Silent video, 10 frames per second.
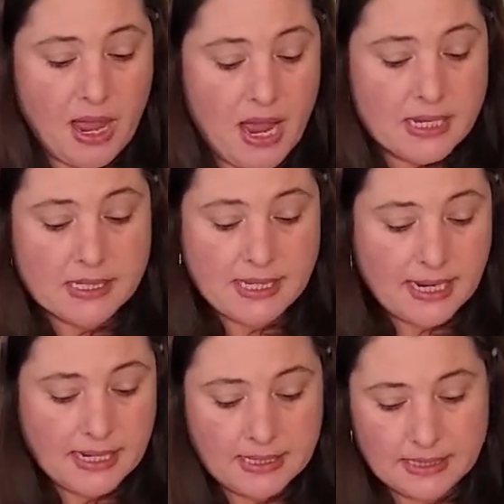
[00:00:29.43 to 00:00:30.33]

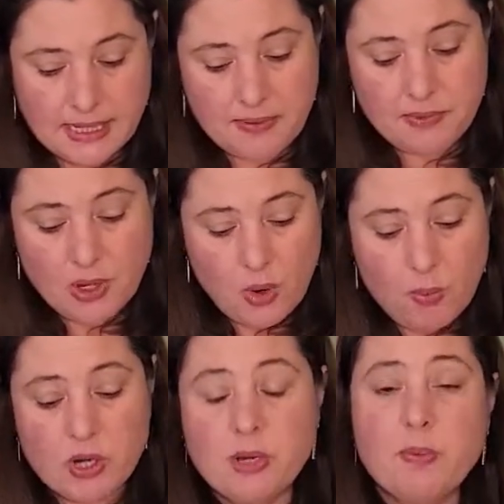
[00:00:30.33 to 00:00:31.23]
Secondly,
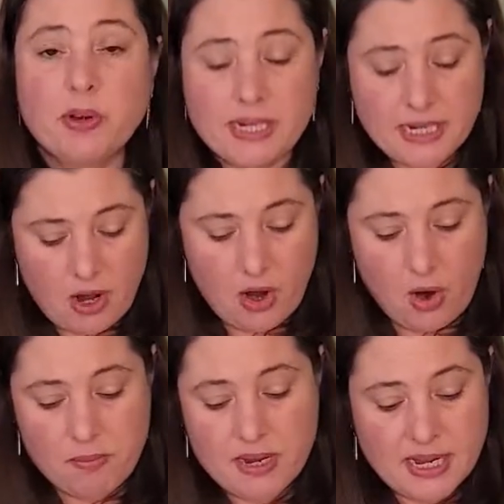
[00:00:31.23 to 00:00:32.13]
when you bring it
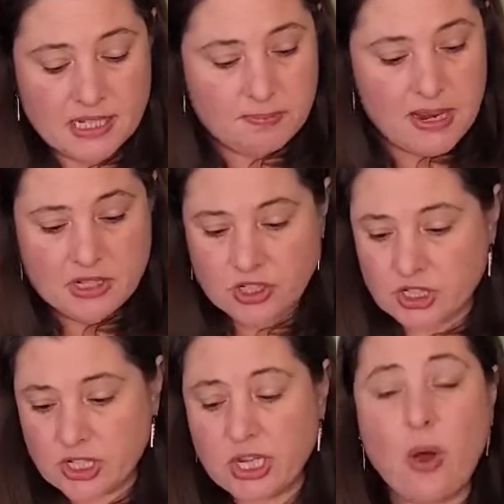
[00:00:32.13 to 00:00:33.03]
home, it's best just
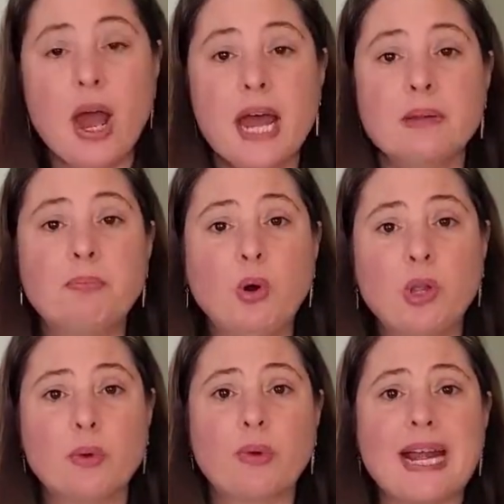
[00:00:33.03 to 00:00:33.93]
to go ahead and pull
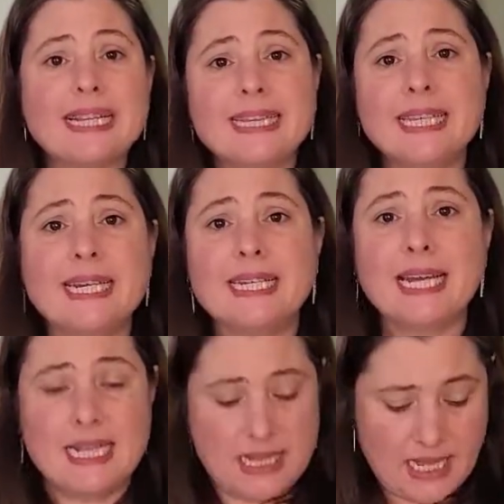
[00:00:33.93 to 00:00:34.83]
it right then
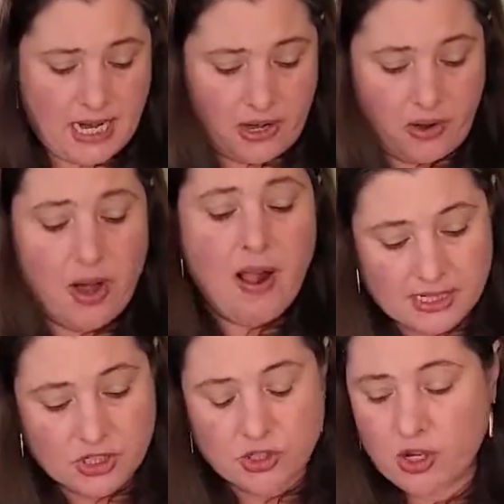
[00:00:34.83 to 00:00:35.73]
and there.
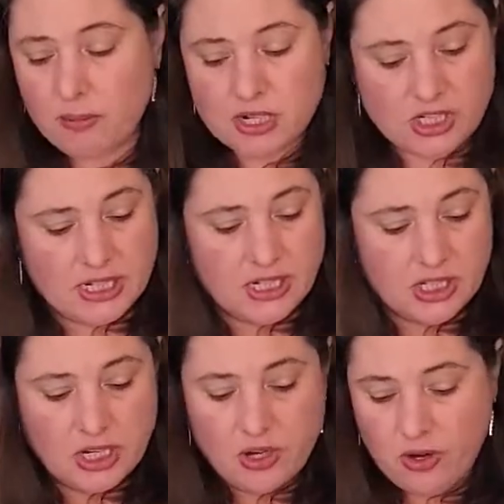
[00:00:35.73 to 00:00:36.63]
It's so much
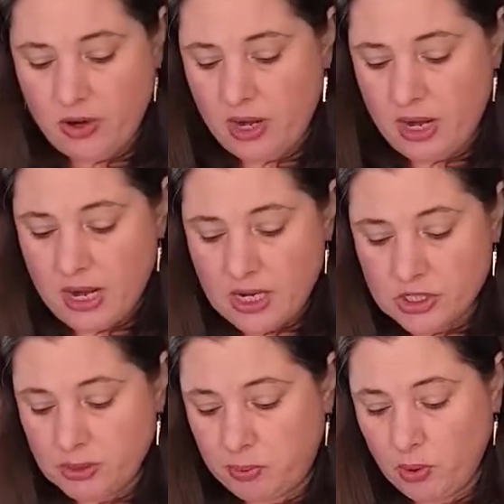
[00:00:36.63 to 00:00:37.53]
easier to
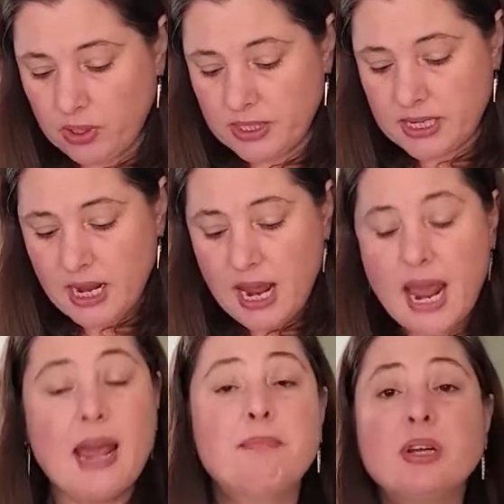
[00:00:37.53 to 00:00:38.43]
pull it,
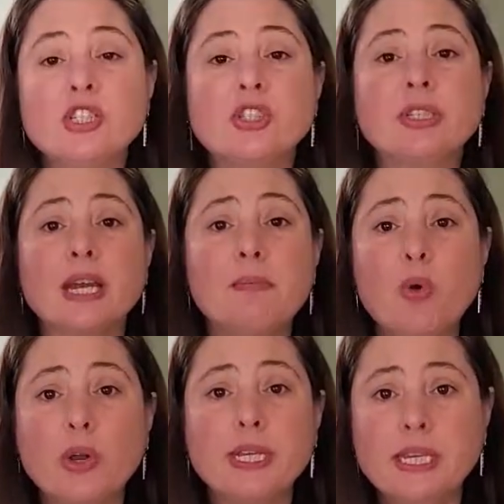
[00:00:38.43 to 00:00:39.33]
and plus you'll get more
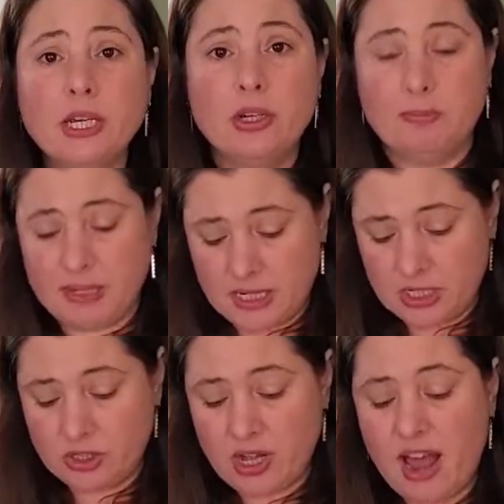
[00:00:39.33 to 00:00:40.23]
yield because
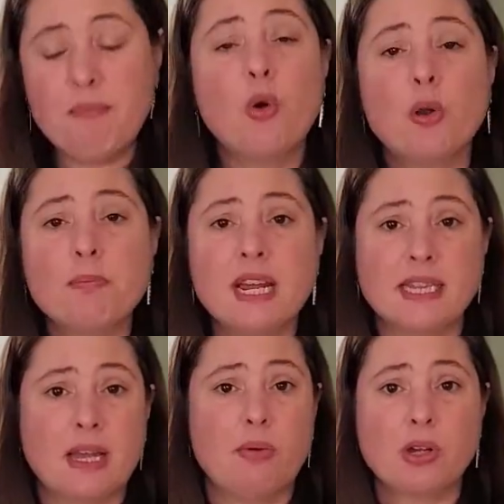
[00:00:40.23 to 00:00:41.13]
you'll have more meat
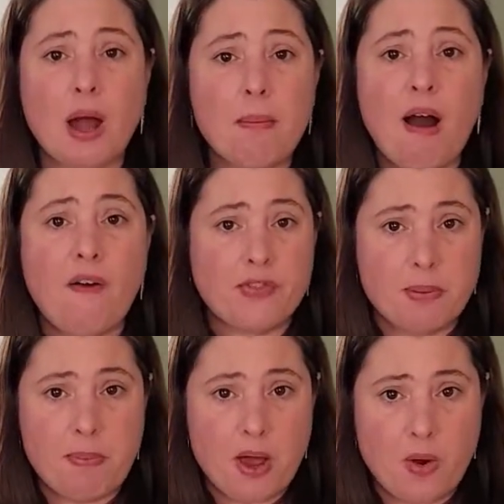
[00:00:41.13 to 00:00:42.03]
that will come off the
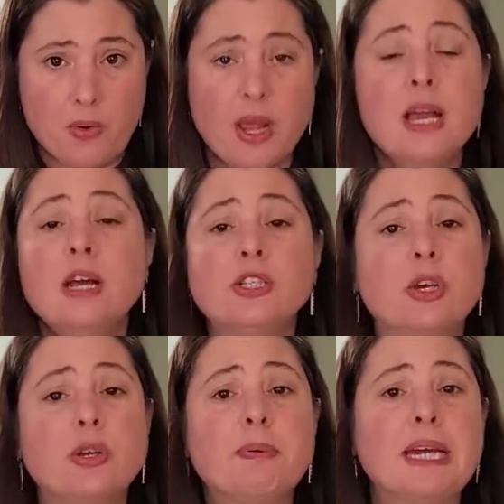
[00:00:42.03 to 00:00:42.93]
bone. So
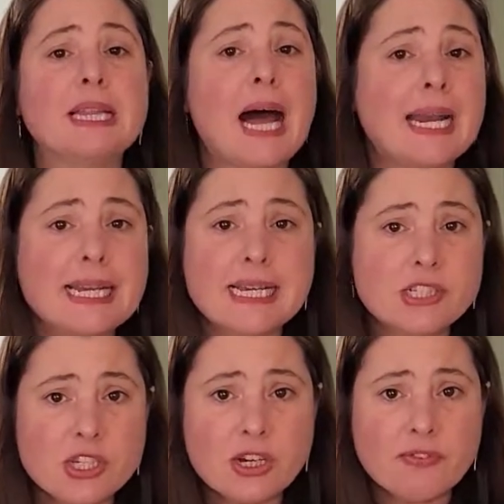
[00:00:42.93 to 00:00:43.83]
it'll be a lot
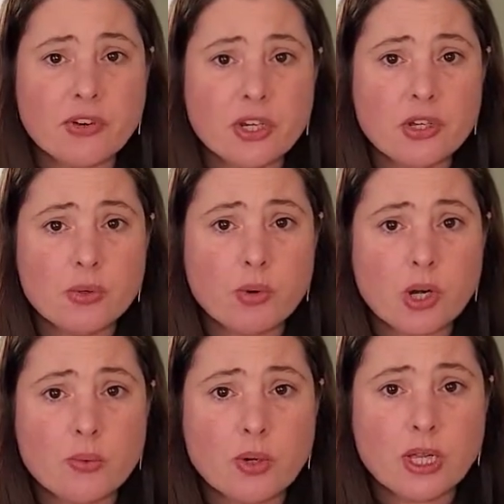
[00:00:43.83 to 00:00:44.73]
easier for you to
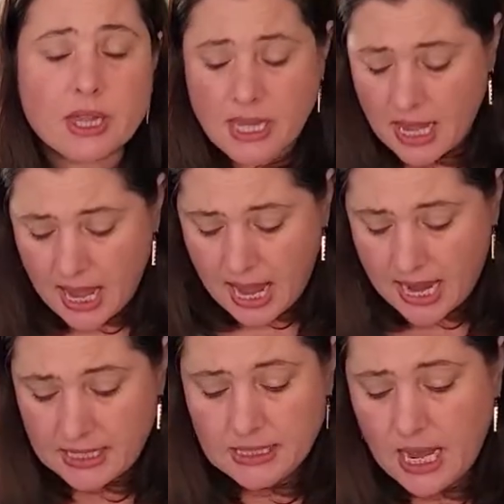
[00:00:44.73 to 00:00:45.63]
work with and
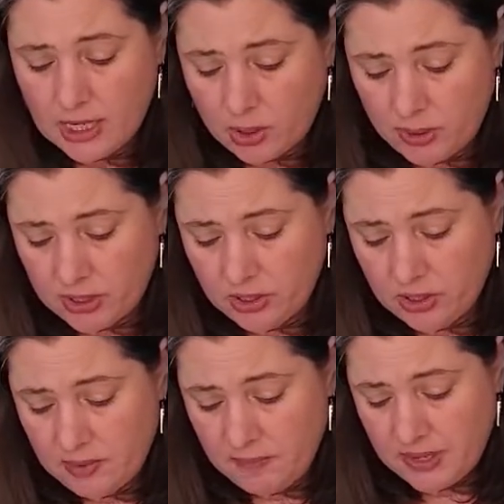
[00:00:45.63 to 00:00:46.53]
a lot
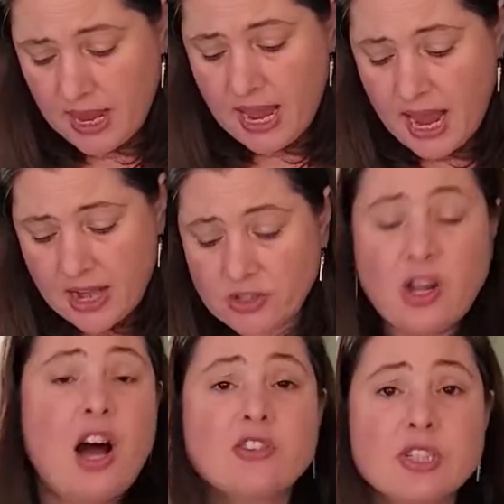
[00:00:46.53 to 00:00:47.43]
quicker, and you'll
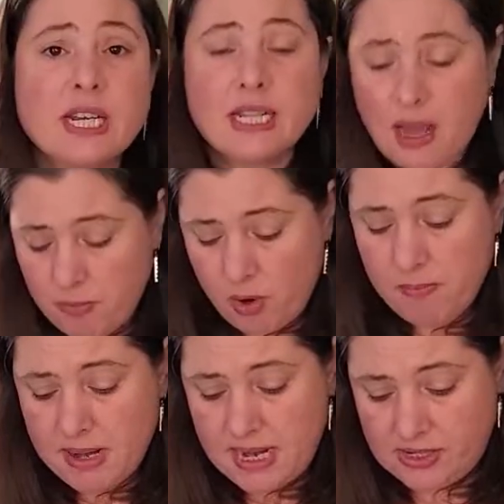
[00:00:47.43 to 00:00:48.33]
also get a lot more
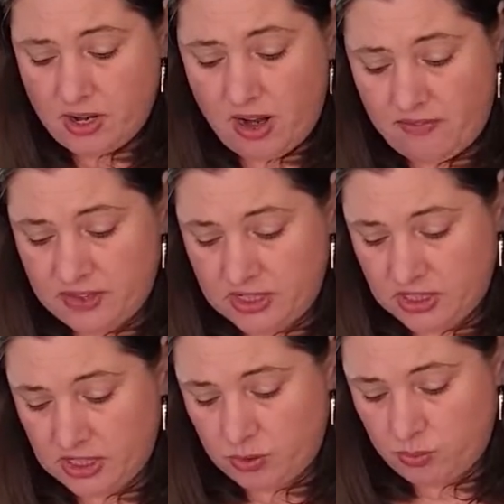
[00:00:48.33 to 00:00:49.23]
meat off of this
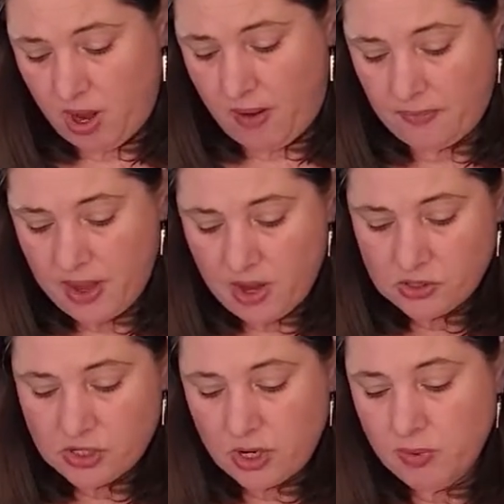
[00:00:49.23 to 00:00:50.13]
as well.
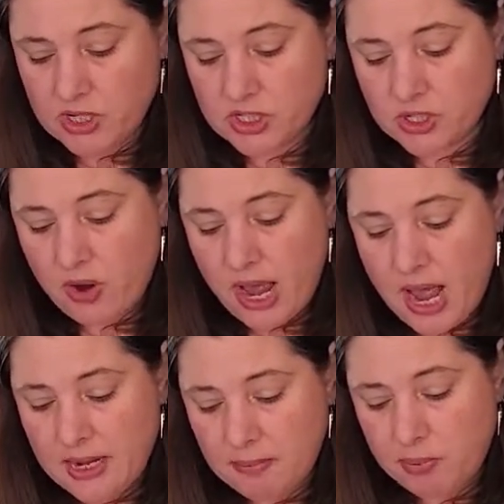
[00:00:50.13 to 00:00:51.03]
So you want to just go ahead
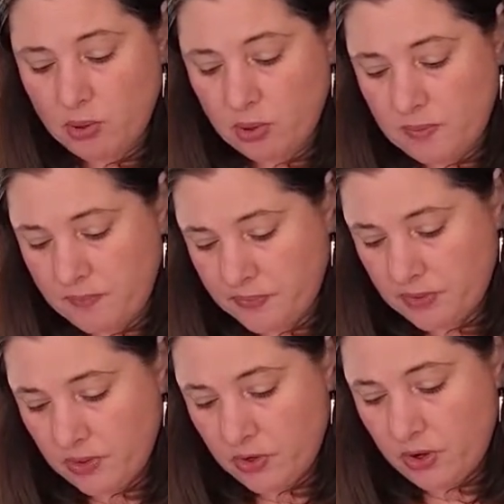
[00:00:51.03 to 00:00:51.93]
and pull
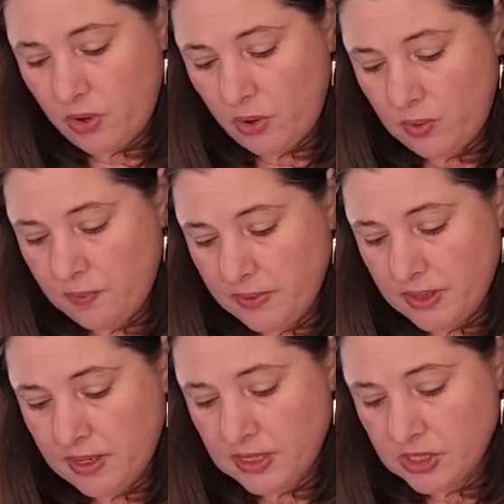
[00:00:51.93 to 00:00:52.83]
your whole
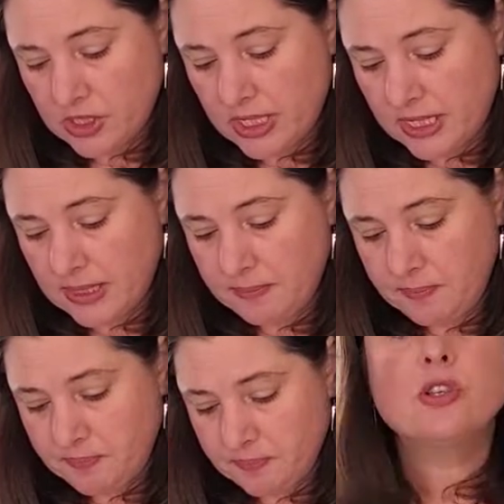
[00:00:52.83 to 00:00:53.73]
chicken.
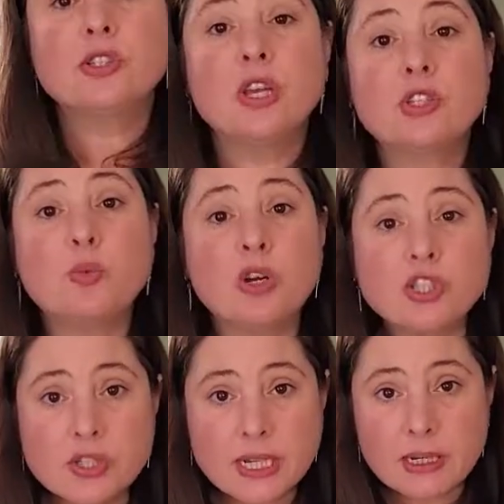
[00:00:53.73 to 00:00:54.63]
So once
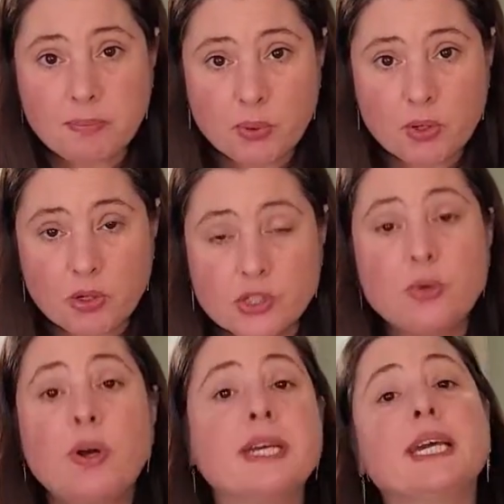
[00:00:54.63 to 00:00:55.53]
you get it pulled, you'll
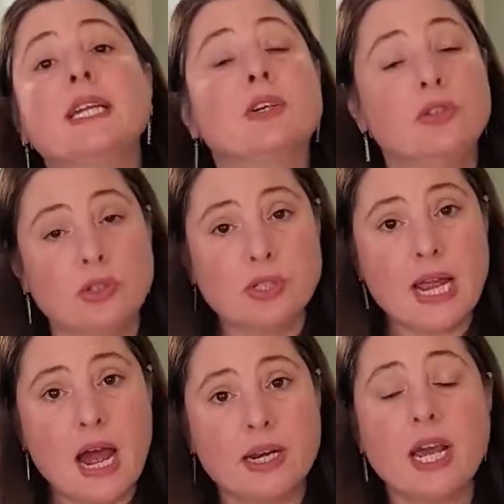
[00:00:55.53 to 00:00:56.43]
want to get it cooled
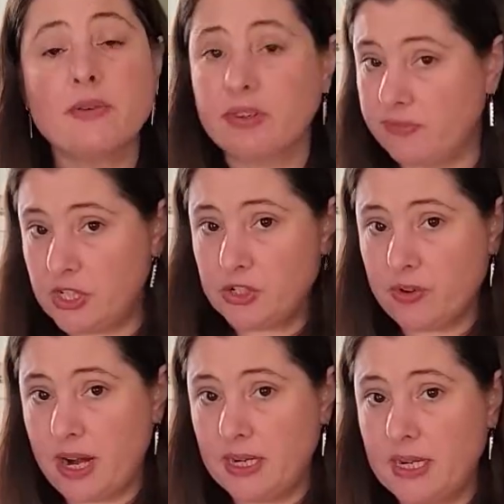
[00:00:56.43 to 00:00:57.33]
down and
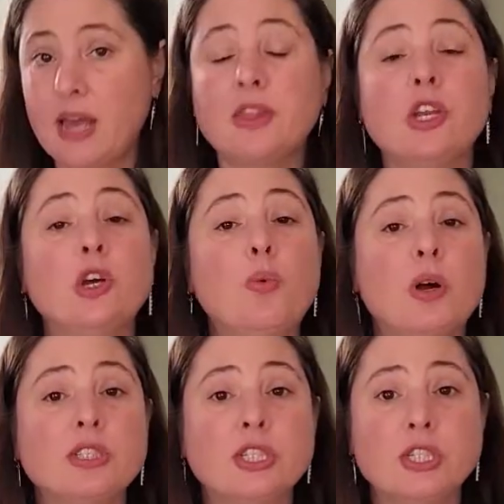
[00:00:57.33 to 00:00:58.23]
refrigerated, and then you'll
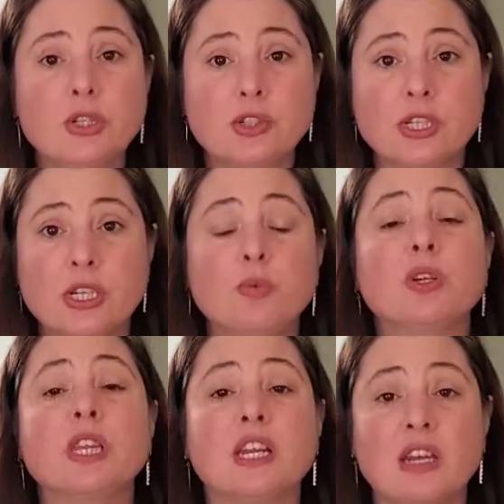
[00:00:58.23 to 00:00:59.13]
want to use it
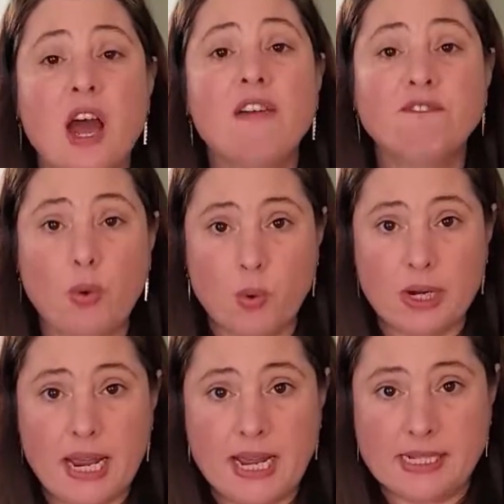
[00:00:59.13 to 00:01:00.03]
within 4
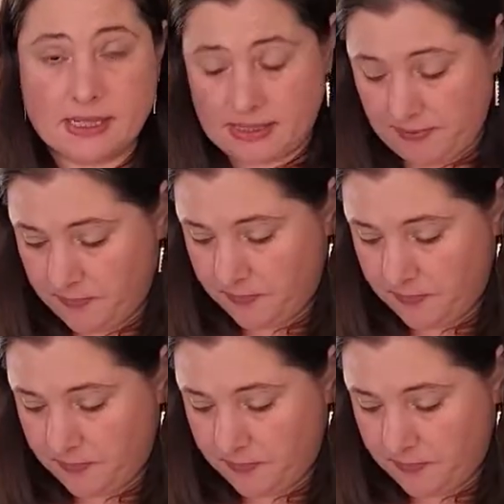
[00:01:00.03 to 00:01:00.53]
days.